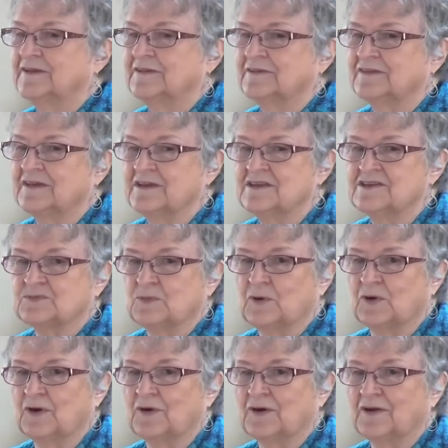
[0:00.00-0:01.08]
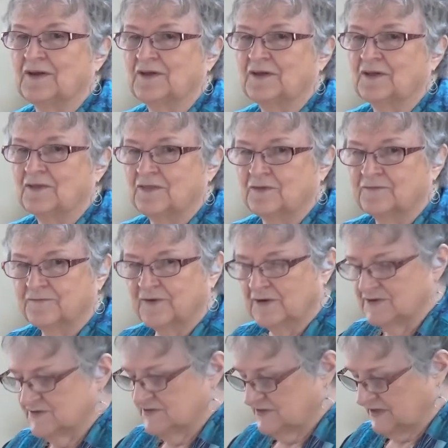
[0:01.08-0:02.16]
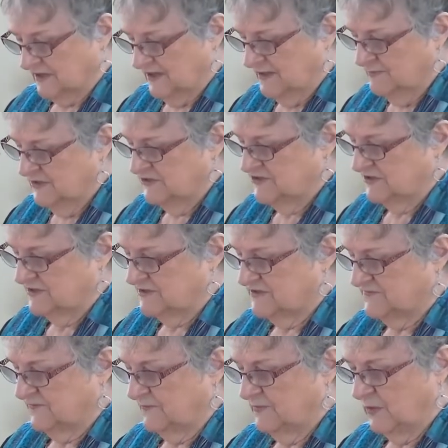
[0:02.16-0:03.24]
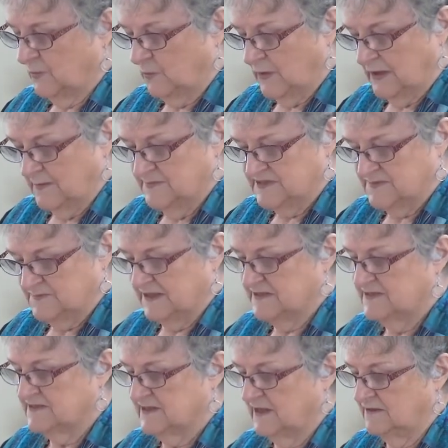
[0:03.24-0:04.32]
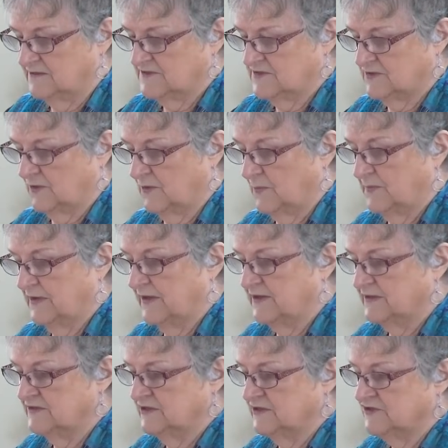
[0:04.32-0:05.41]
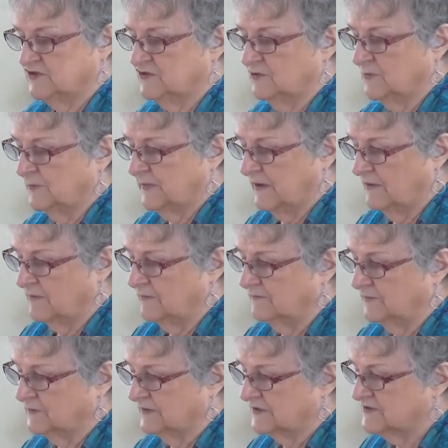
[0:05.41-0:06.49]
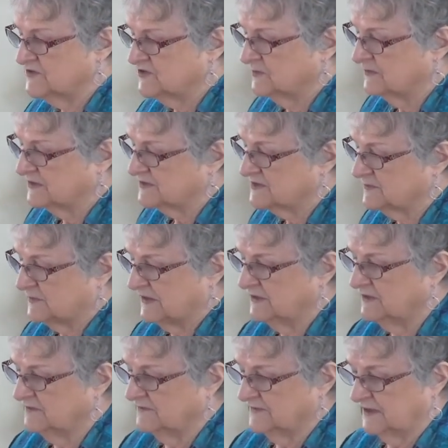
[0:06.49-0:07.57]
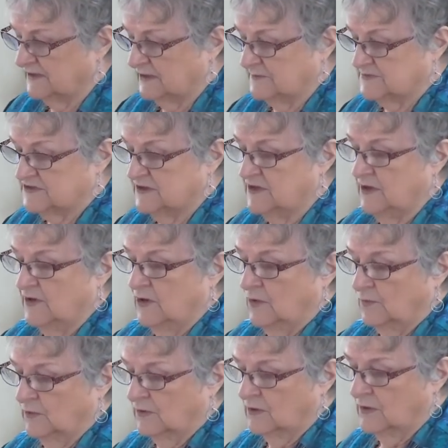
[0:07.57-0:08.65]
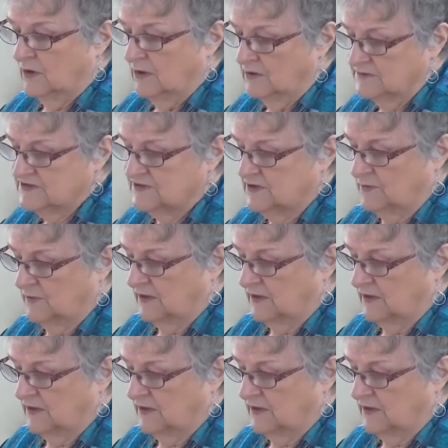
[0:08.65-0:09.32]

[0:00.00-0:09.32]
These were the first images from the Webb Space Telescope, and additional powerful instruments being developed will also